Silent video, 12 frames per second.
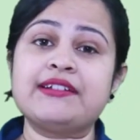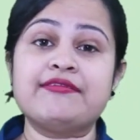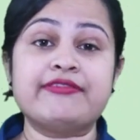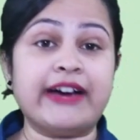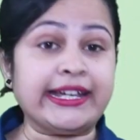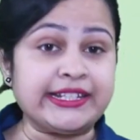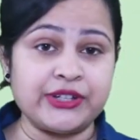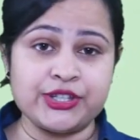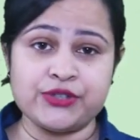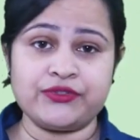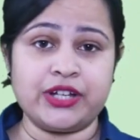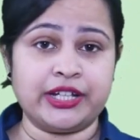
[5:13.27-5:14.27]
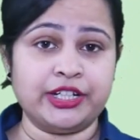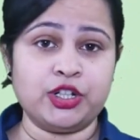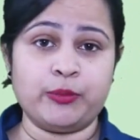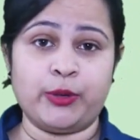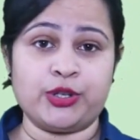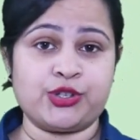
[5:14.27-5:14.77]
wide range of career
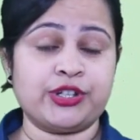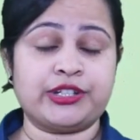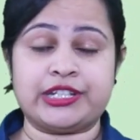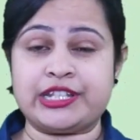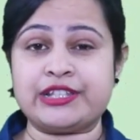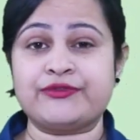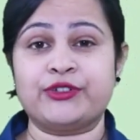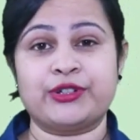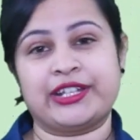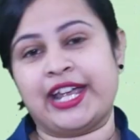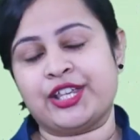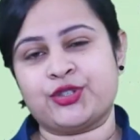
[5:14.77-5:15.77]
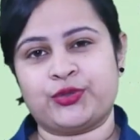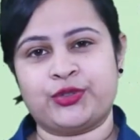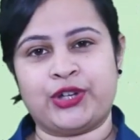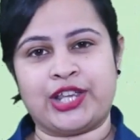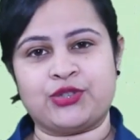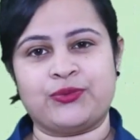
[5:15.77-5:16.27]
opportunities for
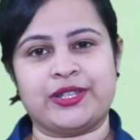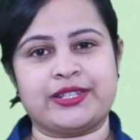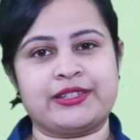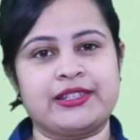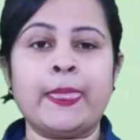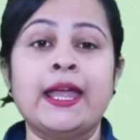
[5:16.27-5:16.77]
graduates.